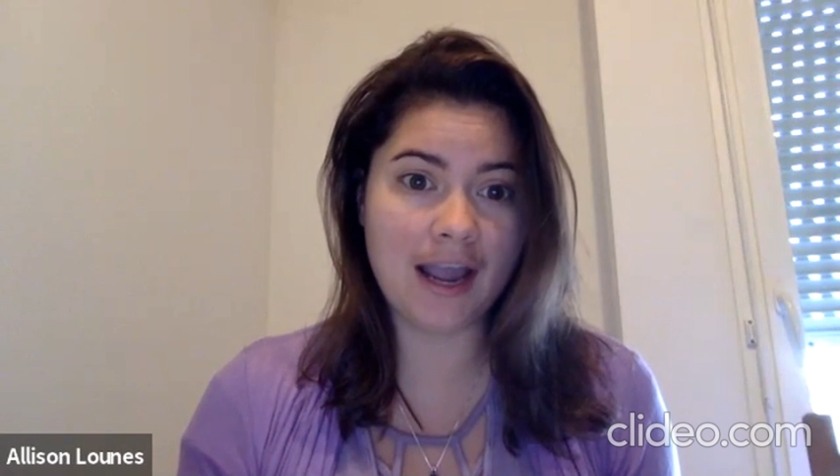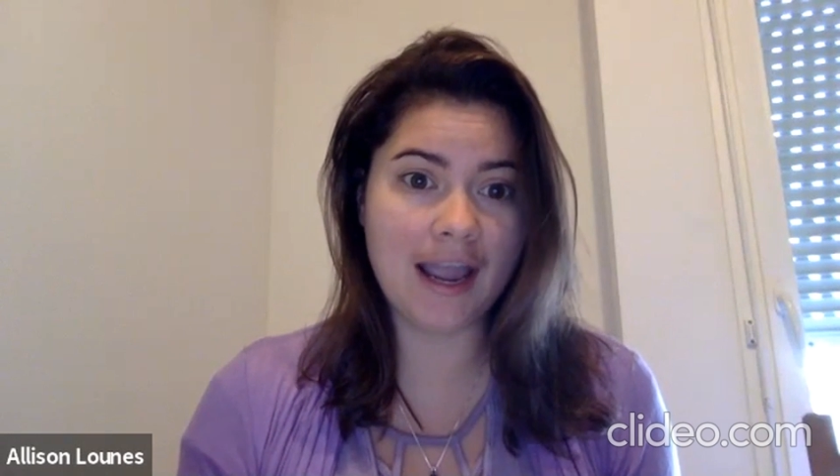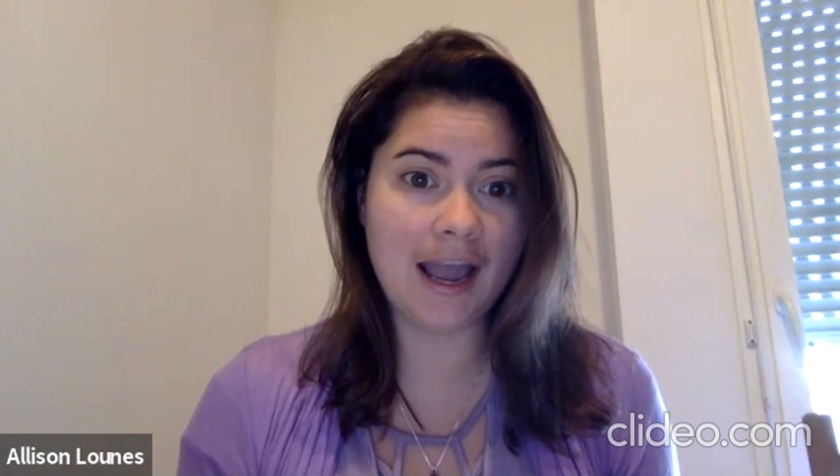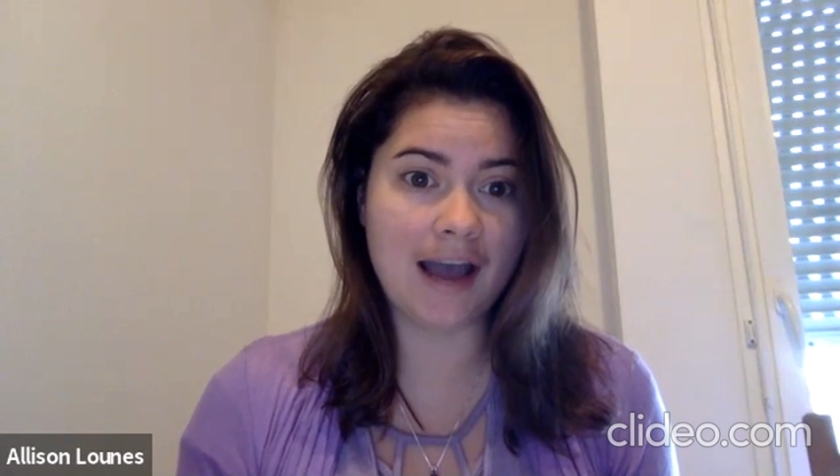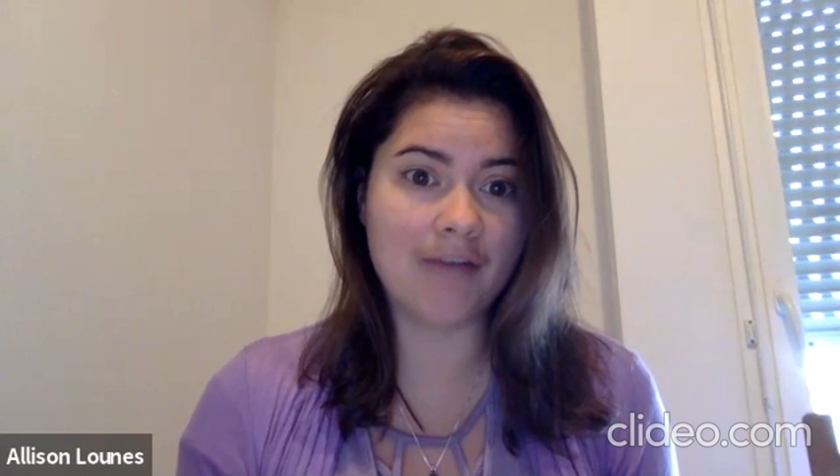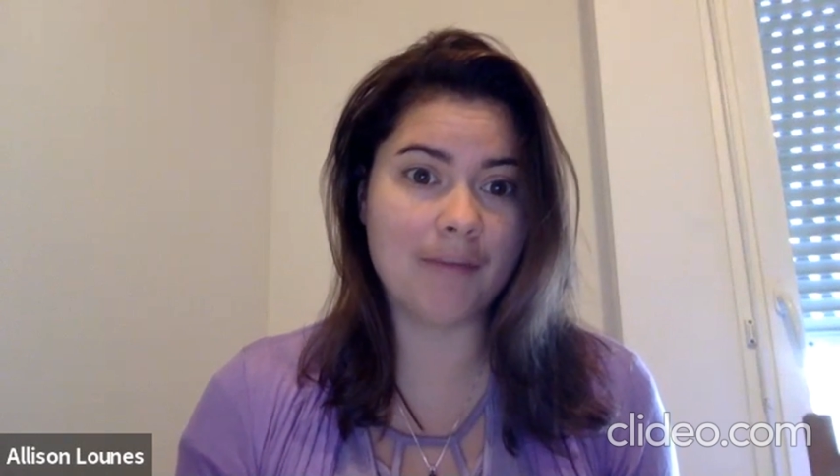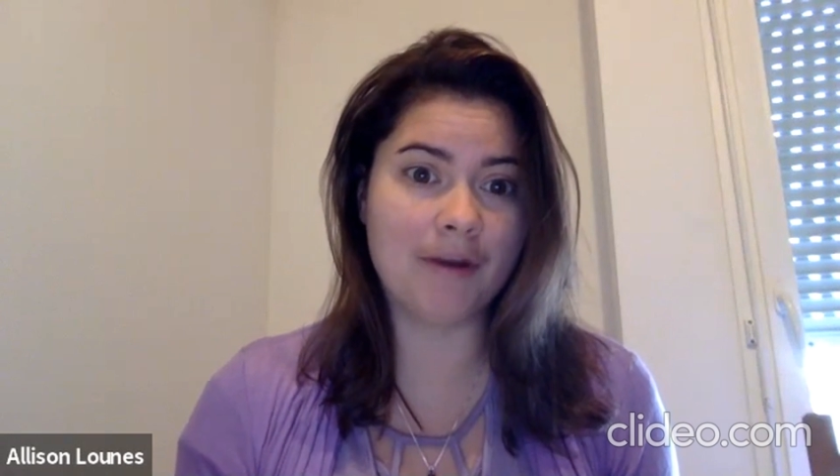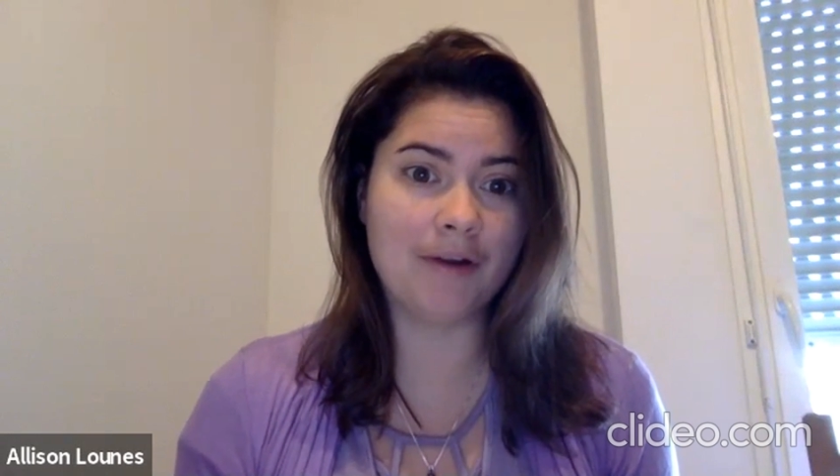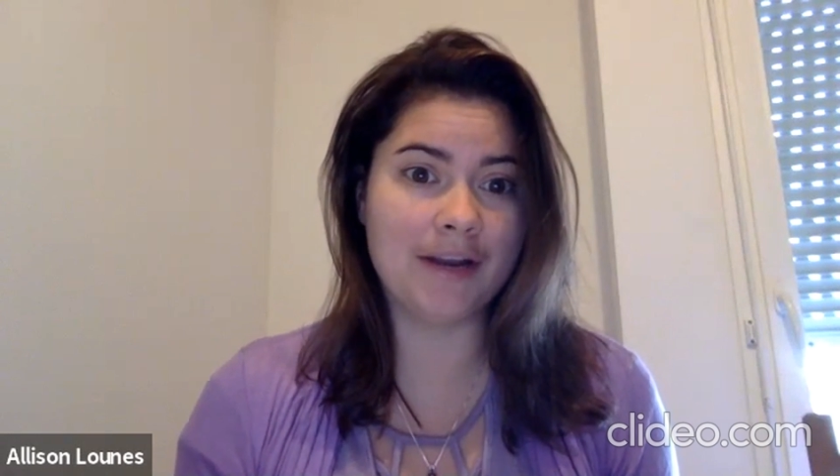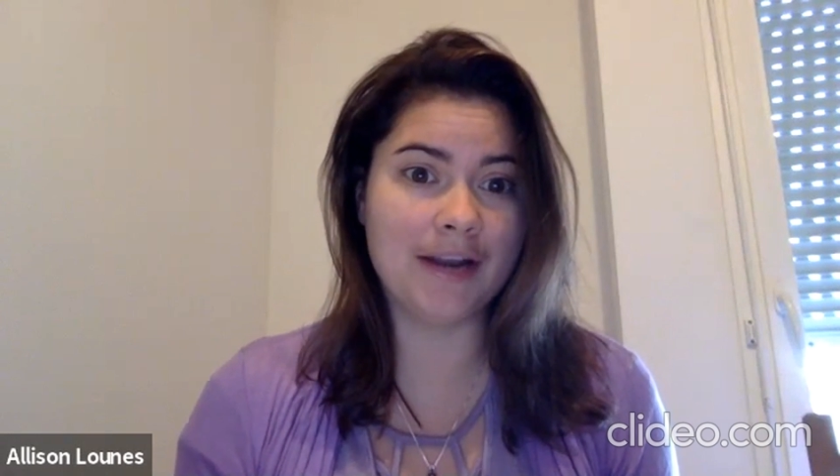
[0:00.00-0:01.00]
I have
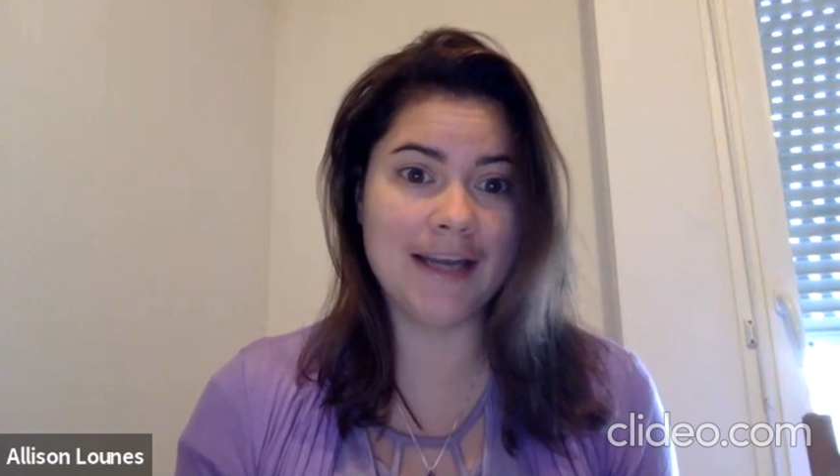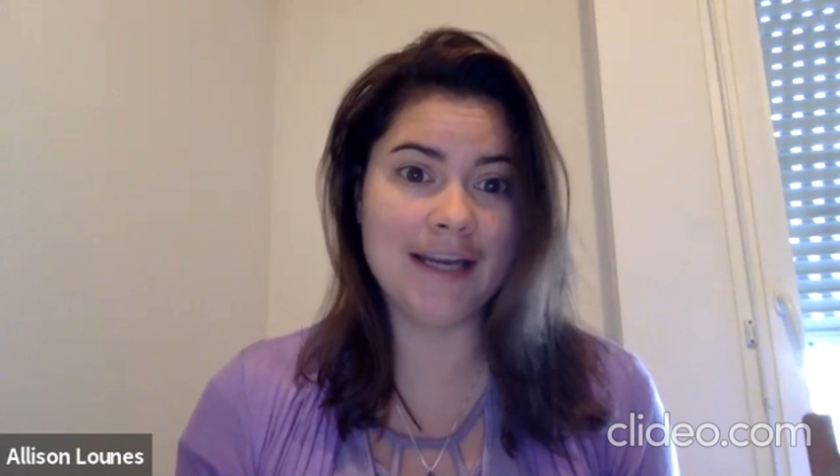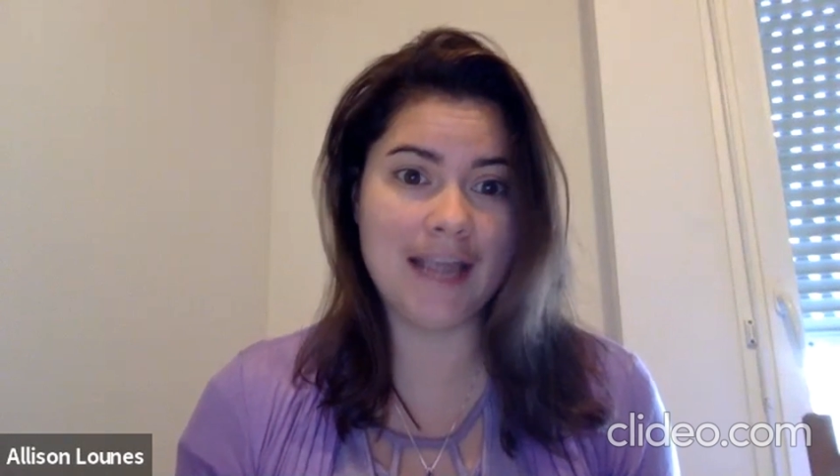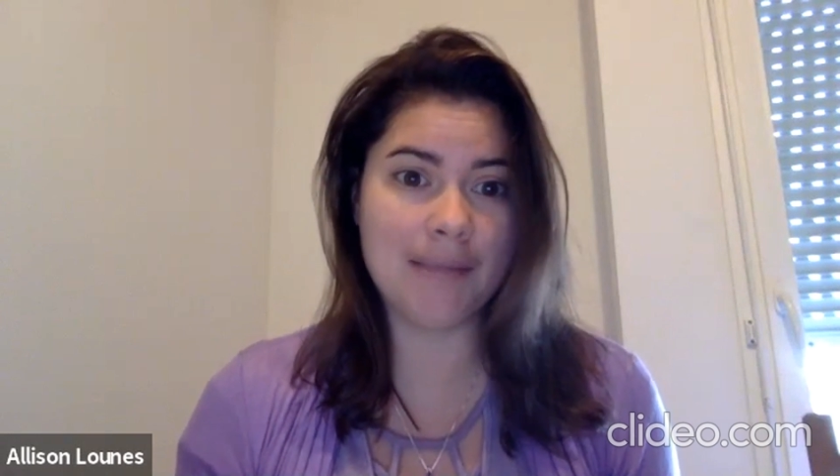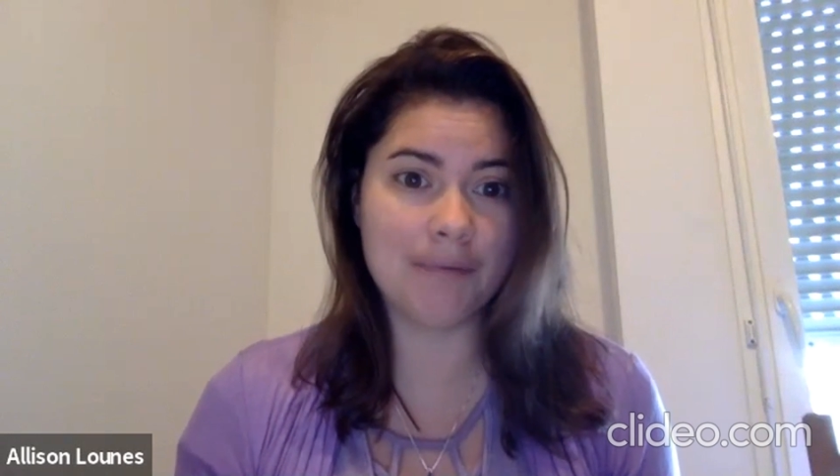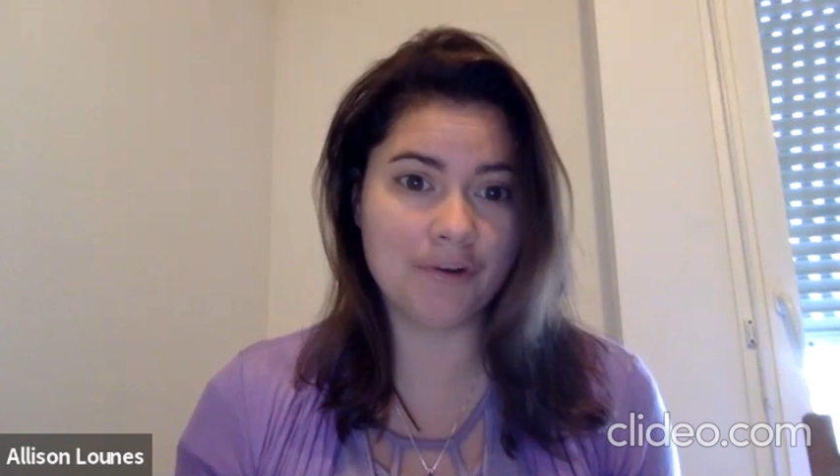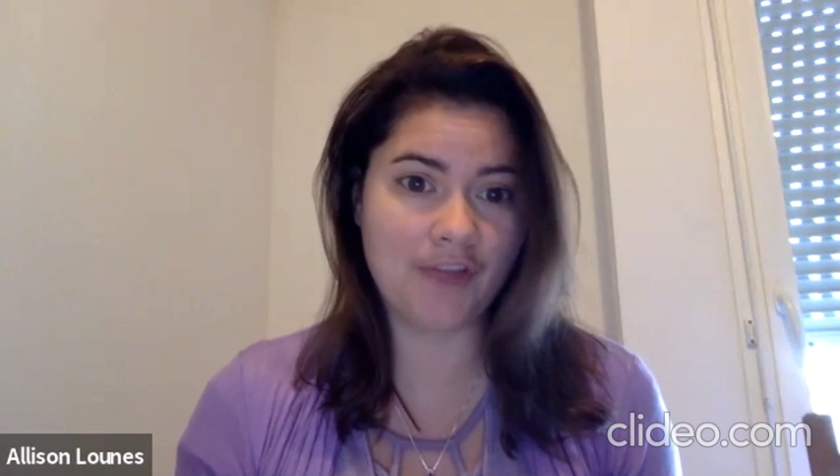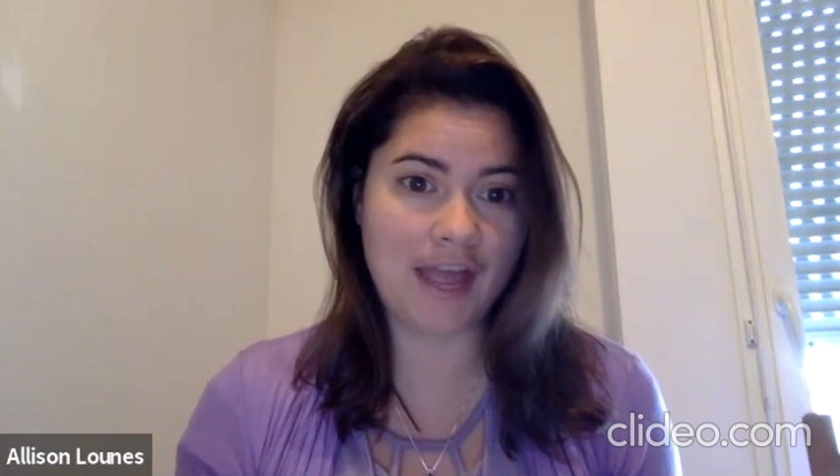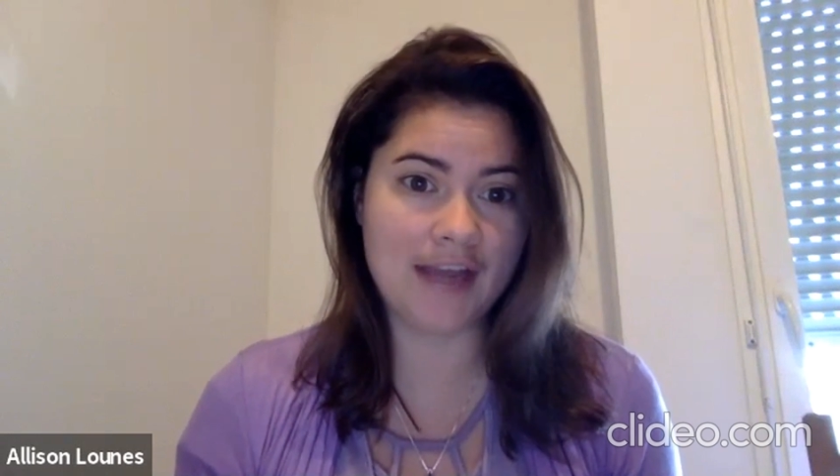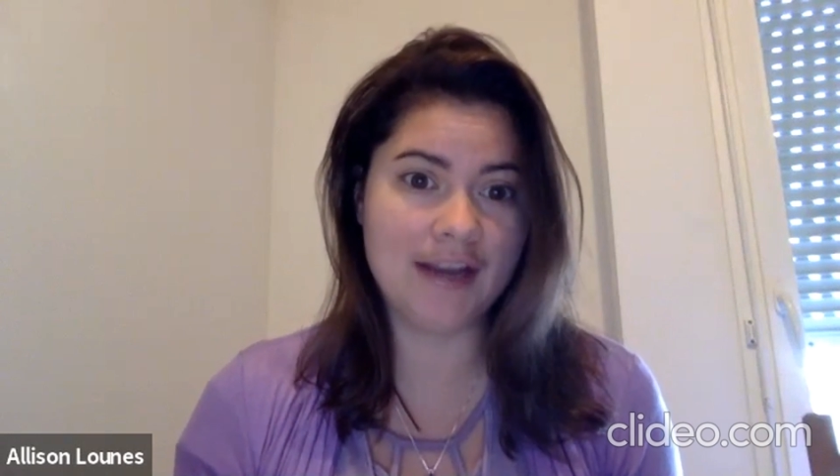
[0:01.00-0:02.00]
about a
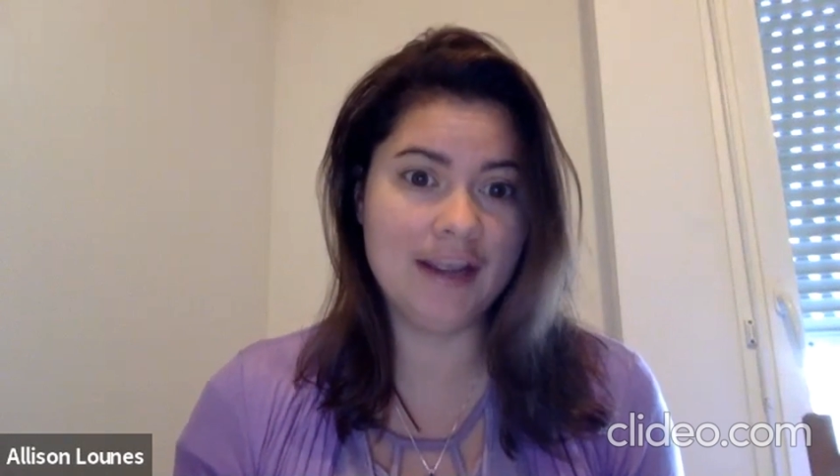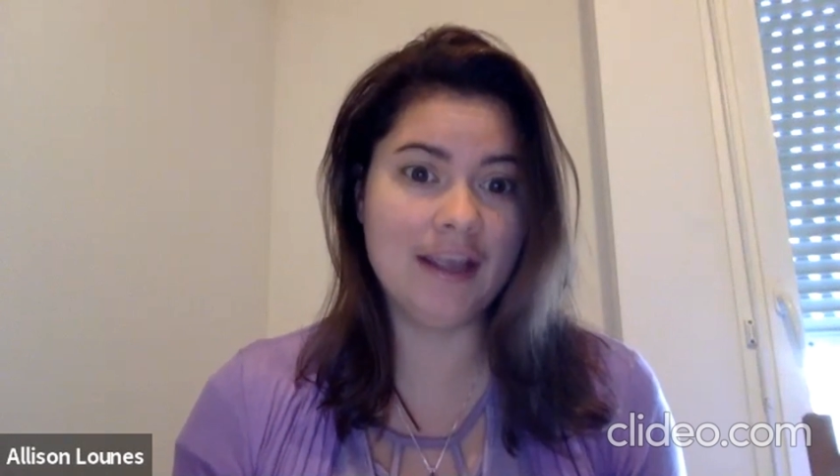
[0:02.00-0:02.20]
98%